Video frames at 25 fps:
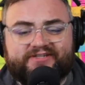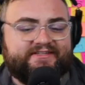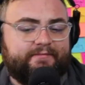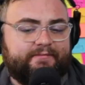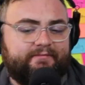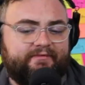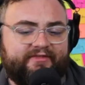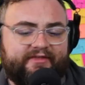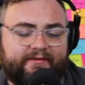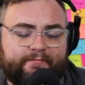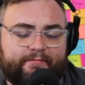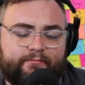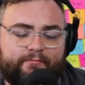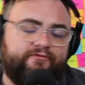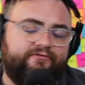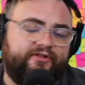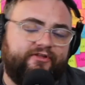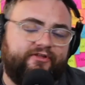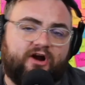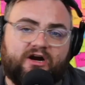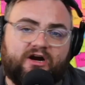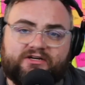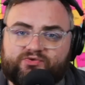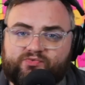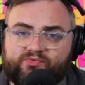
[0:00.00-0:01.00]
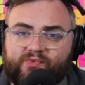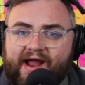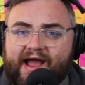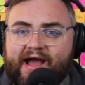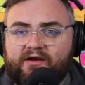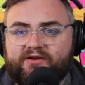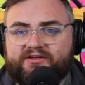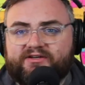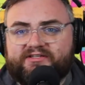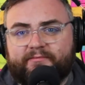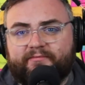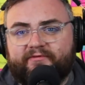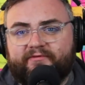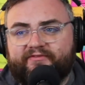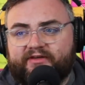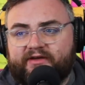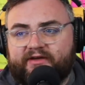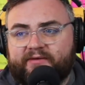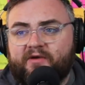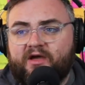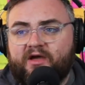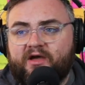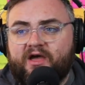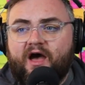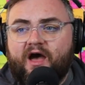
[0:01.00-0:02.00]
Some of them moved the cards around. Some of
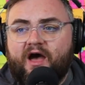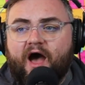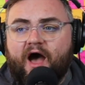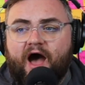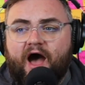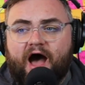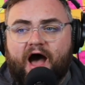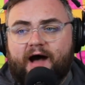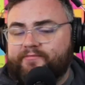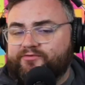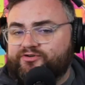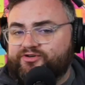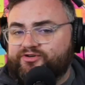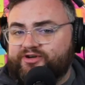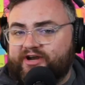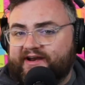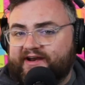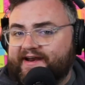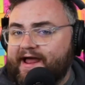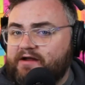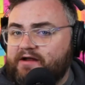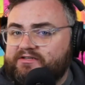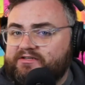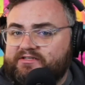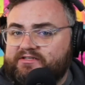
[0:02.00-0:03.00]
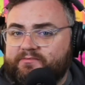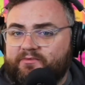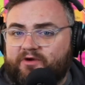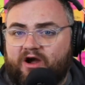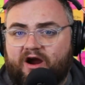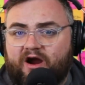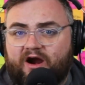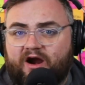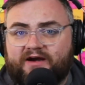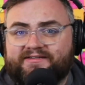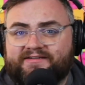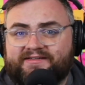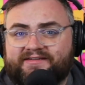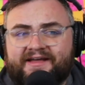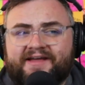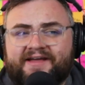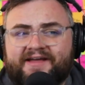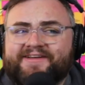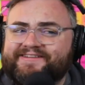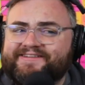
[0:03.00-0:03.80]
them traded out some cards.